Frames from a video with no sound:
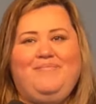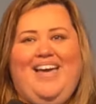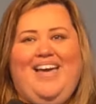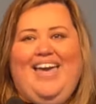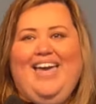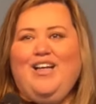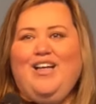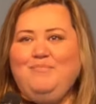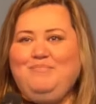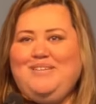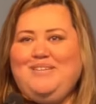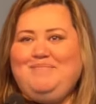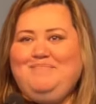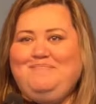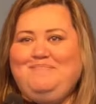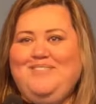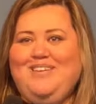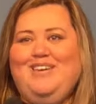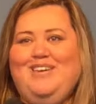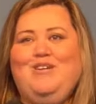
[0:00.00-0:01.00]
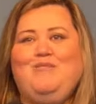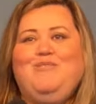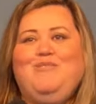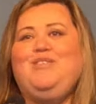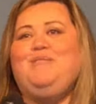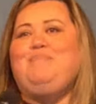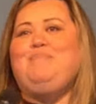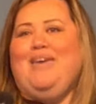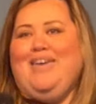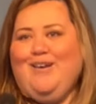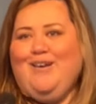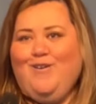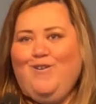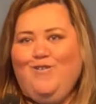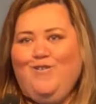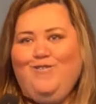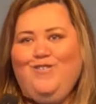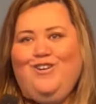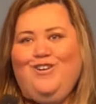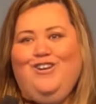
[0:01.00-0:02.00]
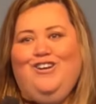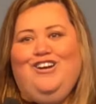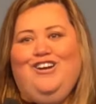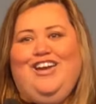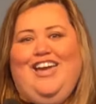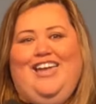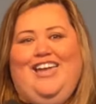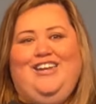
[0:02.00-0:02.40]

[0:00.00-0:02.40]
helped him with a makeover